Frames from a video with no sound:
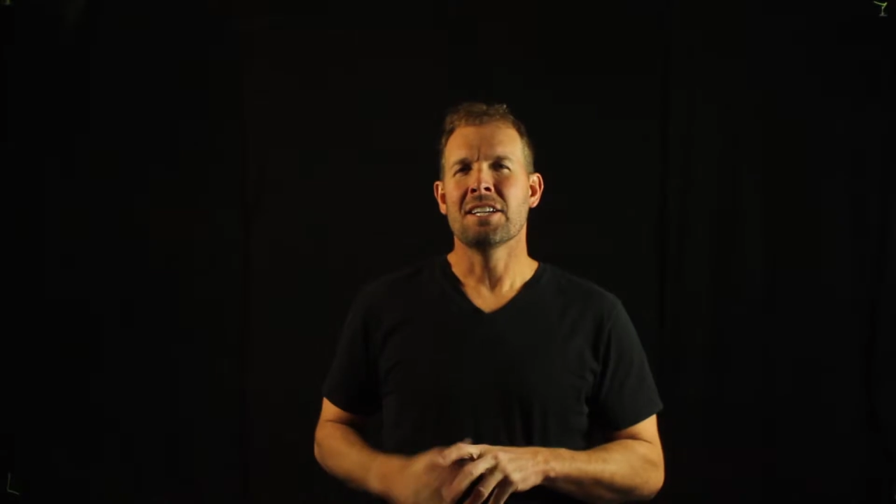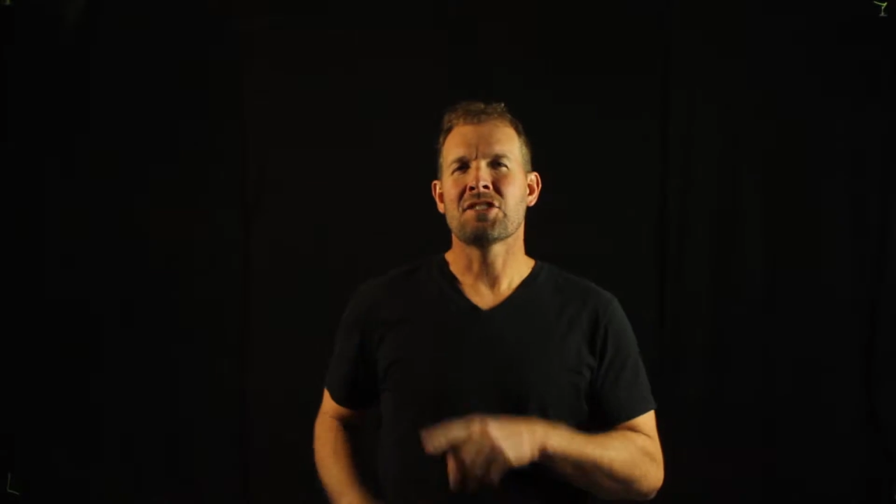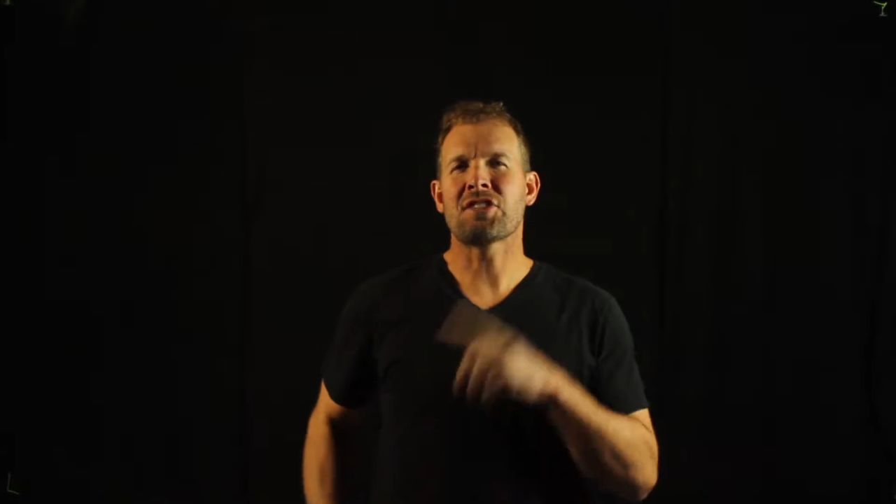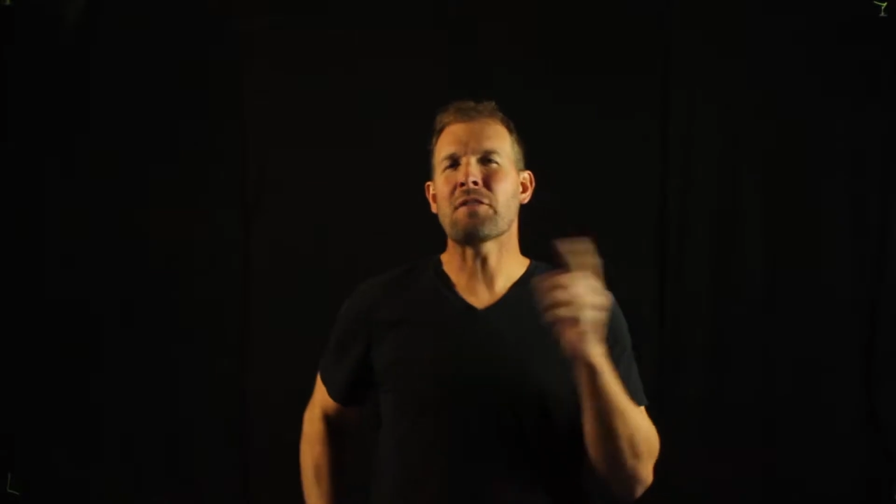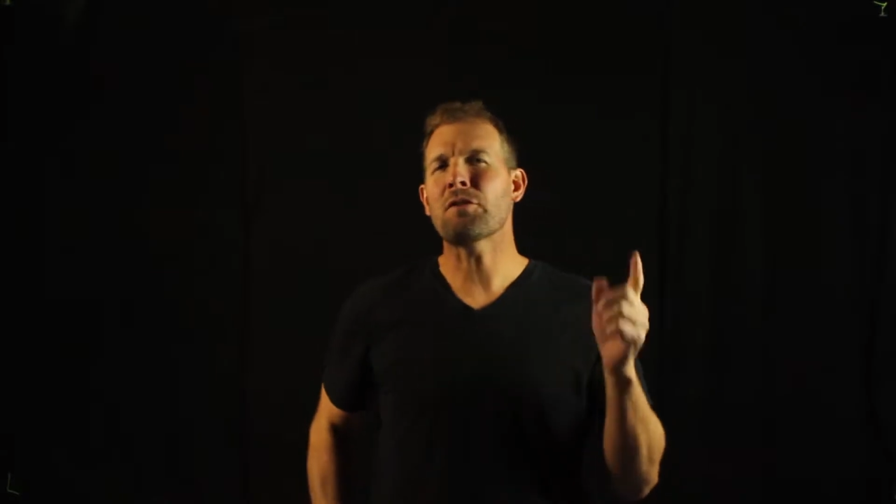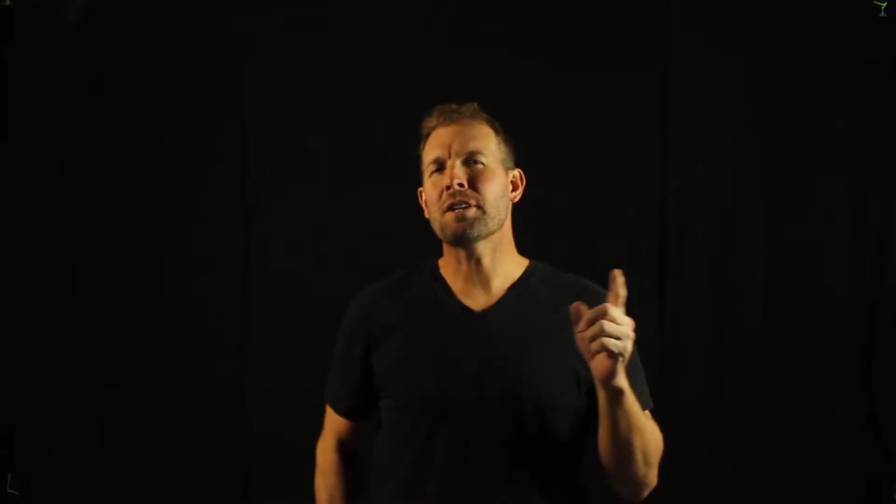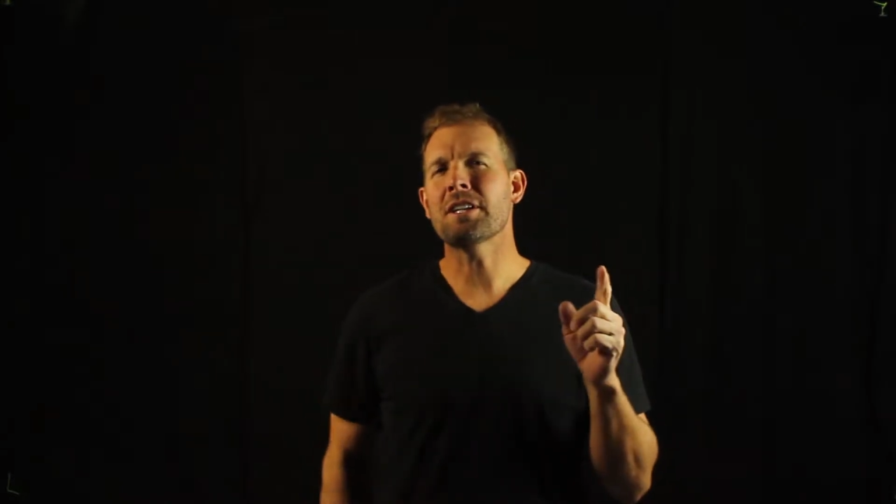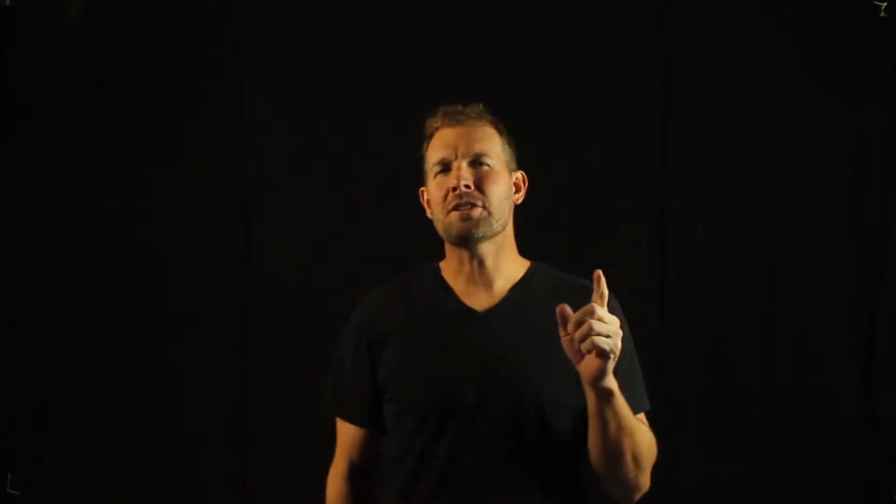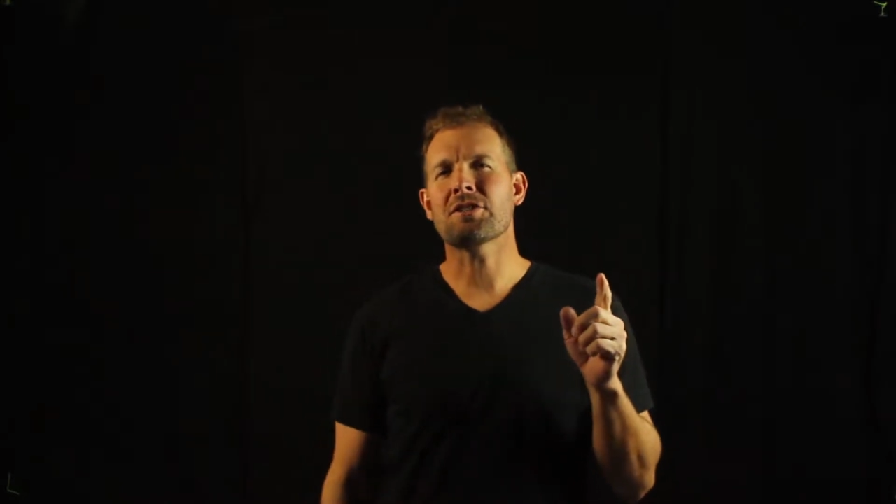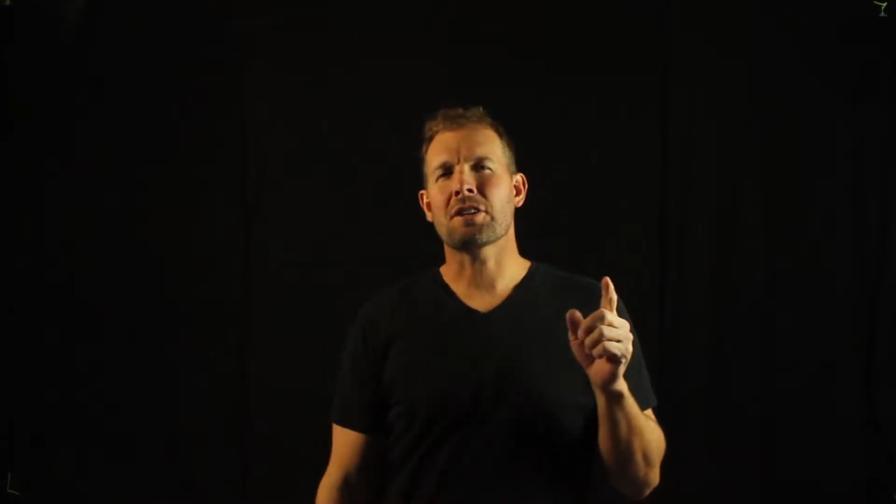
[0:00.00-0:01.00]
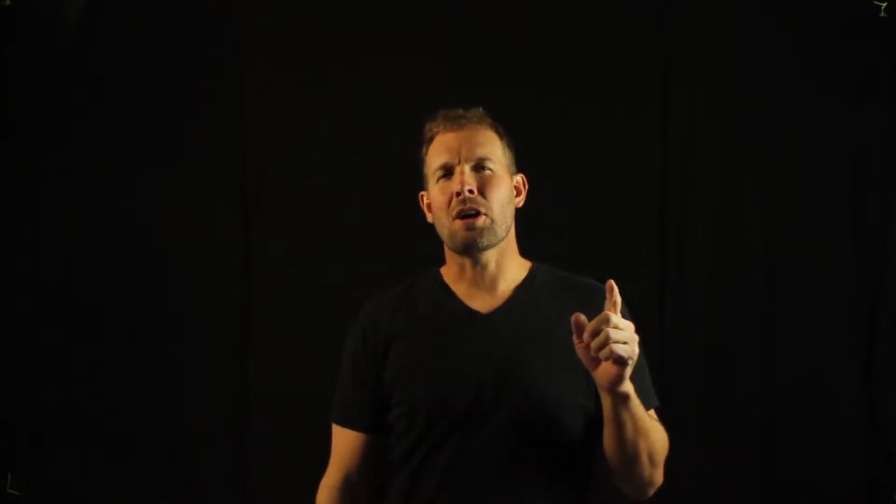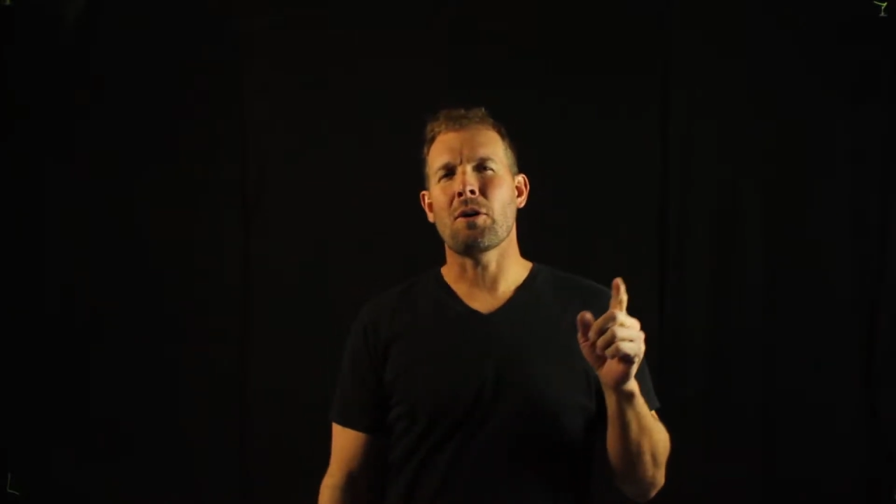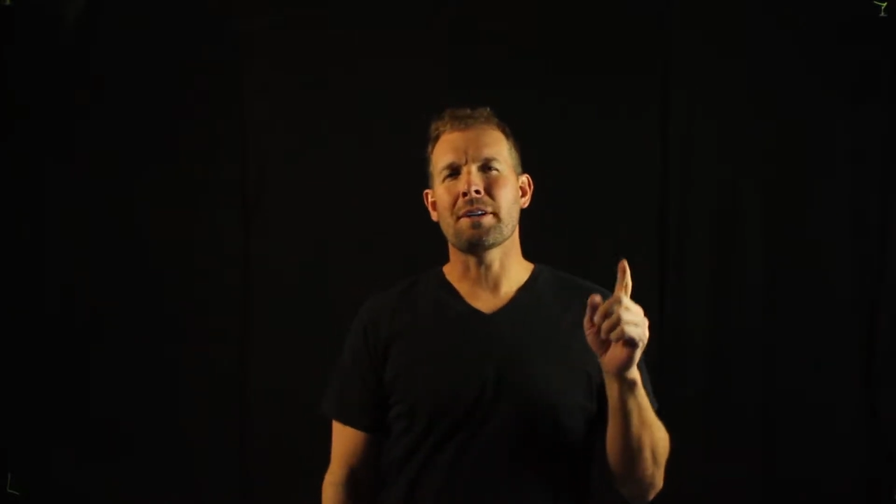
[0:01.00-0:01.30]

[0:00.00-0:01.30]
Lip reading: Several years ago,